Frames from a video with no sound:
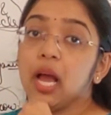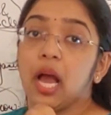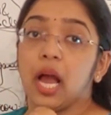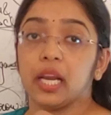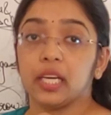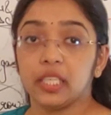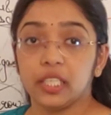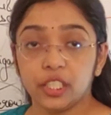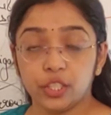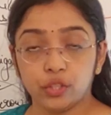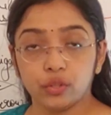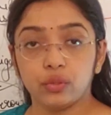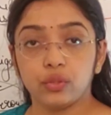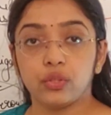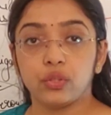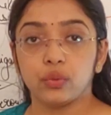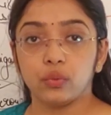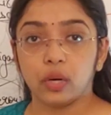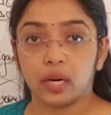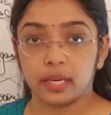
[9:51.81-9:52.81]
I need you
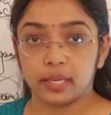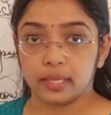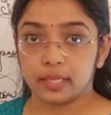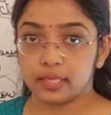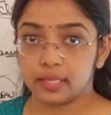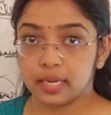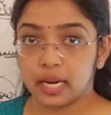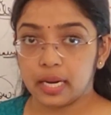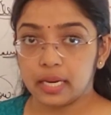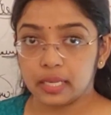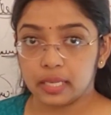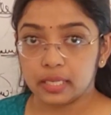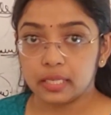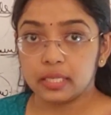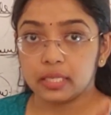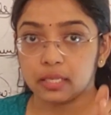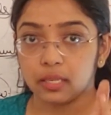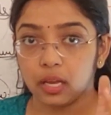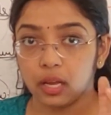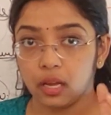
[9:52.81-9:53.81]
to understand
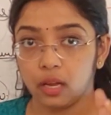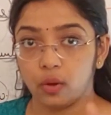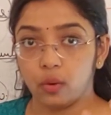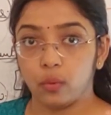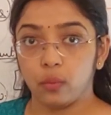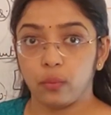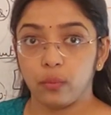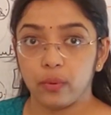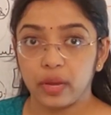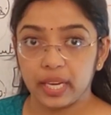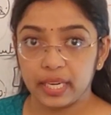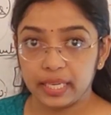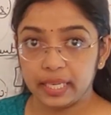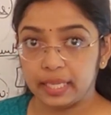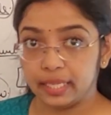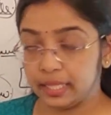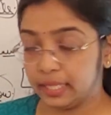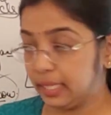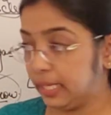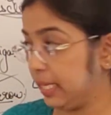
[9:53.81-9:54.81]
this very
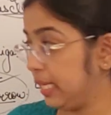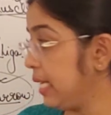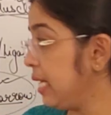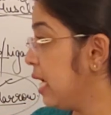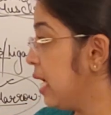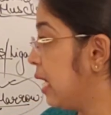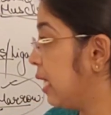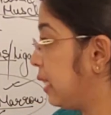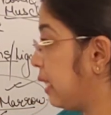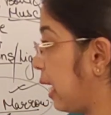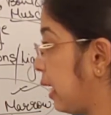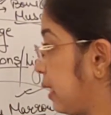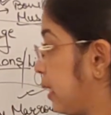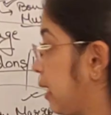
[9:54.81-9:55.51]
clearly, that